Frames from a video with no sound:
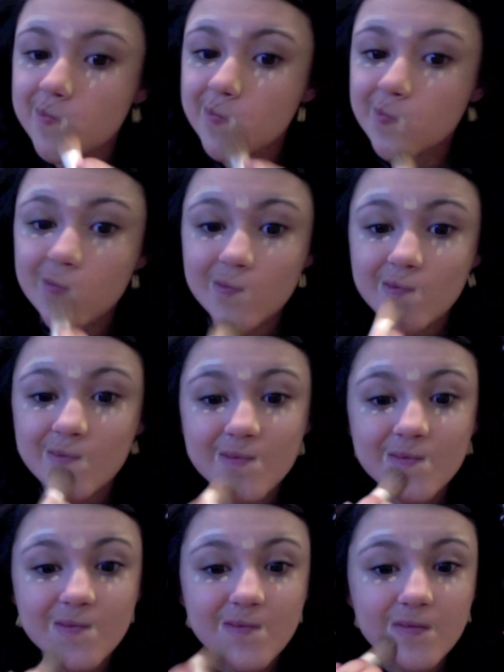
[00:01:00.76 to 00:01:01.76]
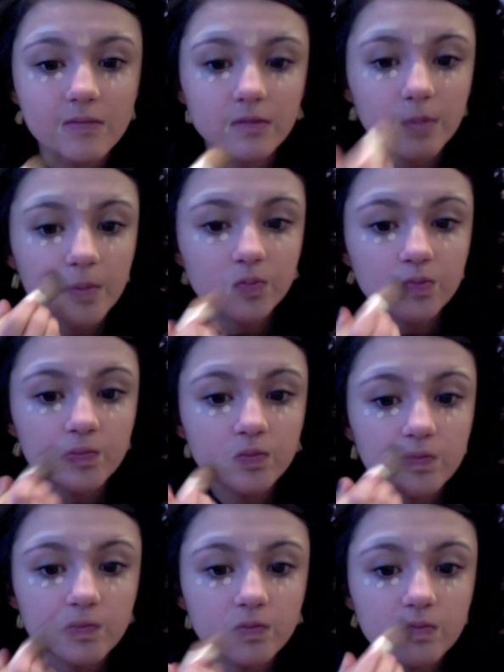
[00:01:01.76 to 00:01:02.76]

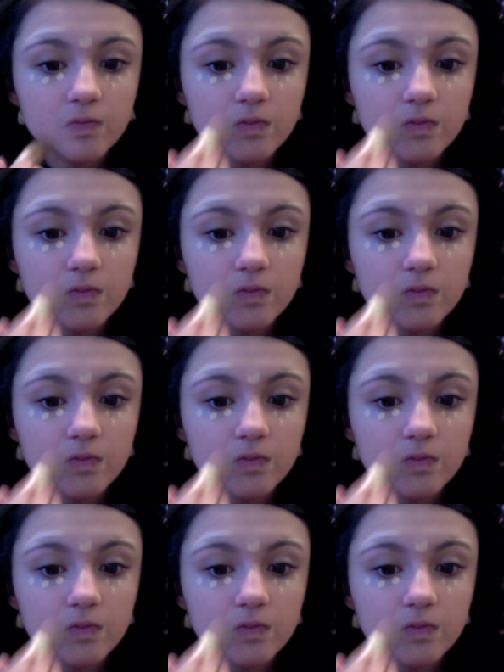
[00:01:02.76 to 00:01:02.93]
(no one is talking)